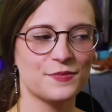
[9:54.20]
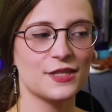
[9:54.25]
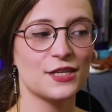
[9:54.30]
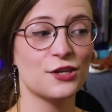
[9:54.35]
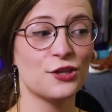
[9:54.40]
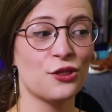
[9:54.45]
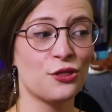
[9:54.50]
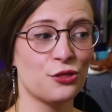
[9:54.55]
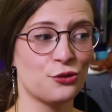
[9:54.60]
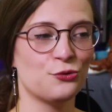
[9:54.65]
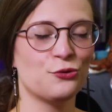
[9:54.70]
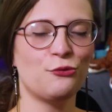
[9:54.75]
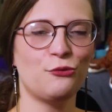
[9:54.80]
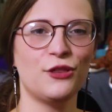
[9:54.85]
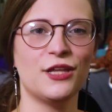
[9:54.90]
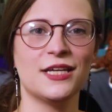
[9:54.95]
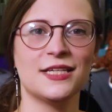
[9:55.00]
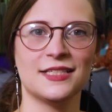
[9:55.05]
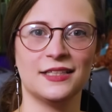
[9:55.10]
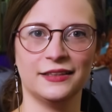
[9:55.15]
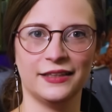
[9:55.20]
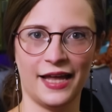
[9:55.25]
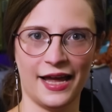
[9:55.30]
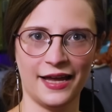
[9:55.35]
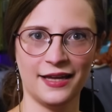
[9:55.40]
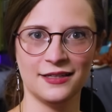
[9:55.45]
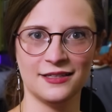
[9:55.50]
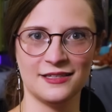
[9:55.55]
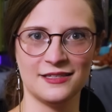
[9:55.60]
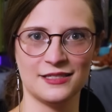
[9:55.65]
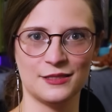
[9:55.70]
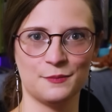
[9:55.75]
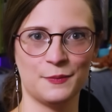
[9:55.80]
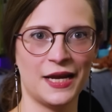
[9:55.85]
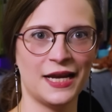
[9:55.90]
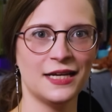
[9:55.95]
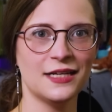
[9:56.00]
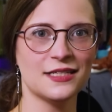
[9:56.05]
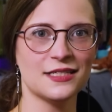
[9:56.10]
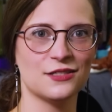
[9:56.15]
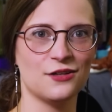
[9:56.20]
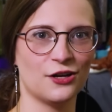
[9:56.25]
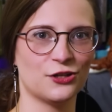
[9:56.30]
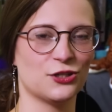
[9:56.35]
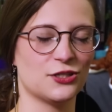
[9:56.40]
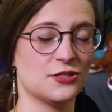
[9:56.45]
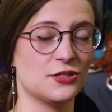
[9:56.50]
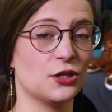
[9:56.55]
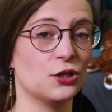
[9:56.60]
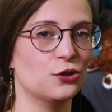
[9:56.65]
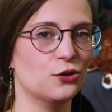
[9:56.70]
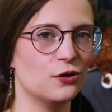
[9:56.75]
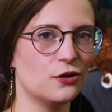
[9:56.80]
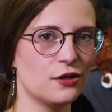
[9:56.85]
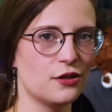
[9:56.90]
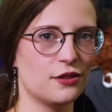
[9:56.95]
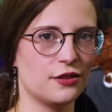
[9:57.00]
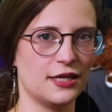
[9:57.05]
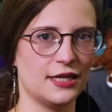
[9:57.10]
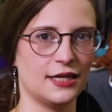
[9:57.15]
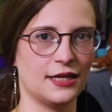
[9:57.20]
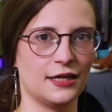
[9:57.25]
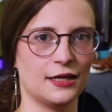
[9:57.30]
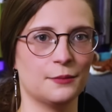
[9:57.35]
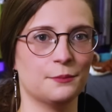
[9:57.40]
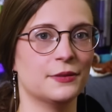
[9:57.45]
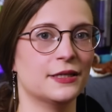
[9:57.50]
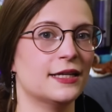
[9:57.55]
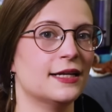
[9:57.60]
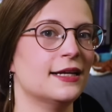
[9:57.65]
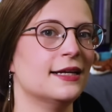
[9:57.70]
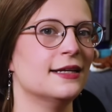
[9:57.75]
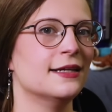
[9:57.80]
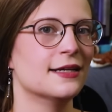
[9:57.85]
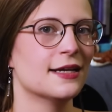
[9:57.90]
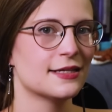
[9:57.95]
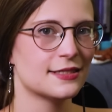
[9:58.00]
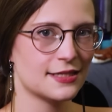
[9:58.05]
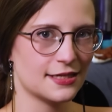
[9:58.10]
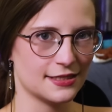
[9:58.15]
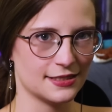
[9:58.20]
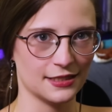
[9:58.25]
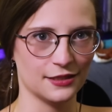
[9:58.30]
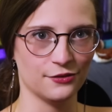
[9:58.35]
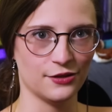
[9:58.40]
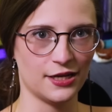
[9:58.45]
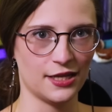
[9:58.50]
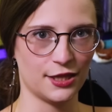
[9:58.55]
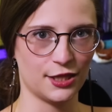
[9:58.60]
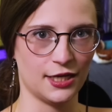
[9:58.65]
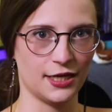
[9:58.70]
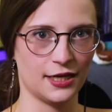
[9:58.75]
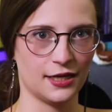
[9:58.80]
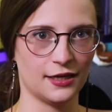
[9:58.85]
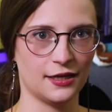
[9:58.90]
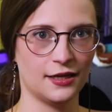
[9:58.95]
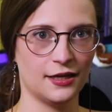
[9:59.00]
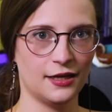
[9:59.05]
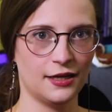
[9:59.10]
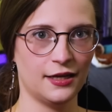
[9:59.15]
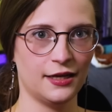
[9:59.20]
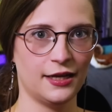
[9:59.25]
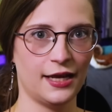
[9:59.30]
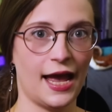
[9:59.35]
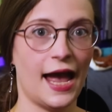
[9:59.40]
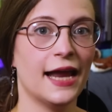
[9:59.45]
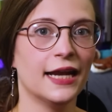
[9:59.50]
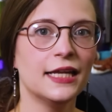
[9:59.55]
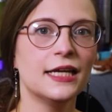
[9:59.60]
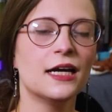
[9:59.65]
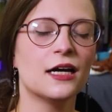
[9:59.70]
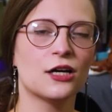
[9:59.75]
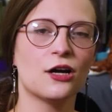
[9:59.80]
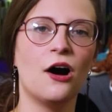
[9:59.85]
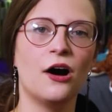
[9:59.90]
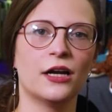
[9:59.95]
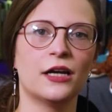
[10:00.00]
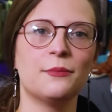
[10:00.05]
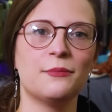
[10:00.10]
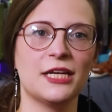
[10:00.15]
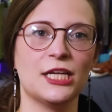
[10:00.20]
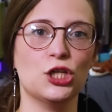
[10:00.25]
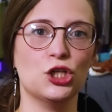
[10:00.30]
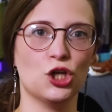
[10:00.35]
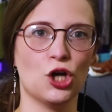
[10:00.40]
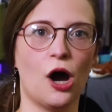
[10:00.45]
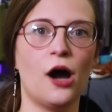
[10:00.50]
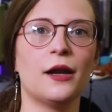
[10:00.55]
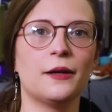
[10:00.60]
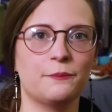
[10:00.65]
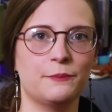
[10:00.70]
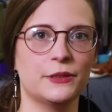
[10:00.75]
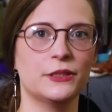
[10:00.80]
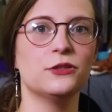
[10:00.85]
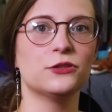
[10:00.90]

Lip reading: Through this lens, pain is not just a good thing, but a necessary thing. Any economy not built